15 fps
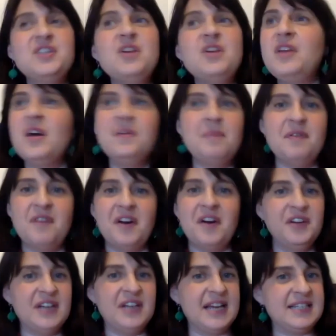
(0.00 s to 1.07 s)
I'd be very good
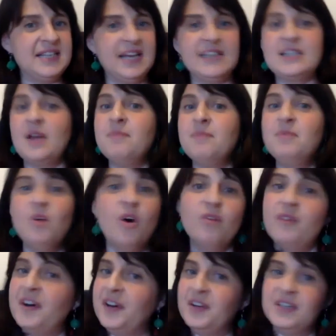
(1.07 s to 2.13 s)
at it, because I'm not
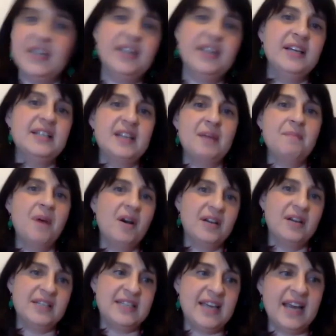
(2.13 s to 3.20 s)
very good at things like
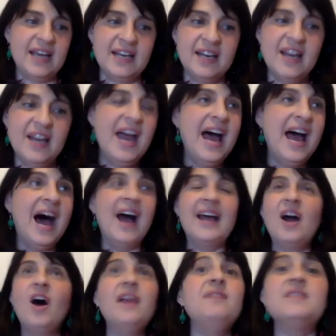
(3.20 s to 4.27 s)
marketing. And I
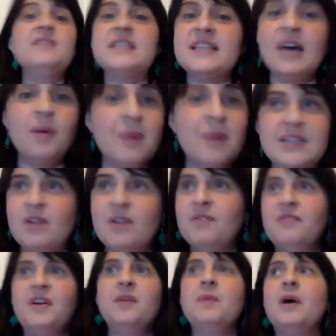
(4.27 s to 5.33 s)
can't even sell myself
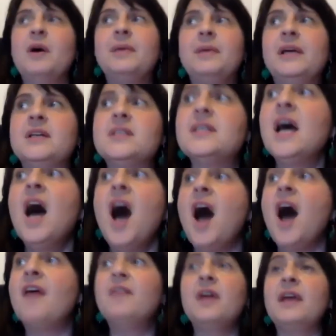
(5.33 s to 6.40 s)
very well, because
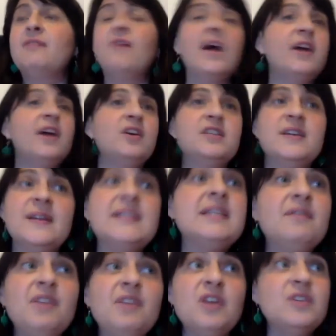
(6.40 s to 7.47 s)
if I go to
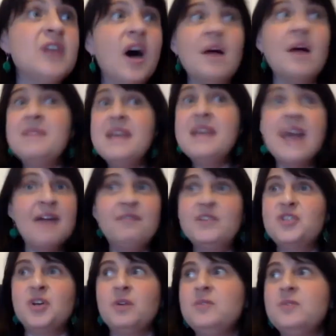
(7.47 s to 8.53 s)
interviews, I'm never
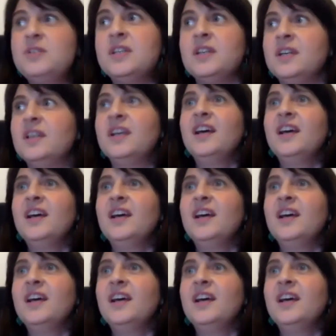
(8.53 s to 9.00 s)
chosen.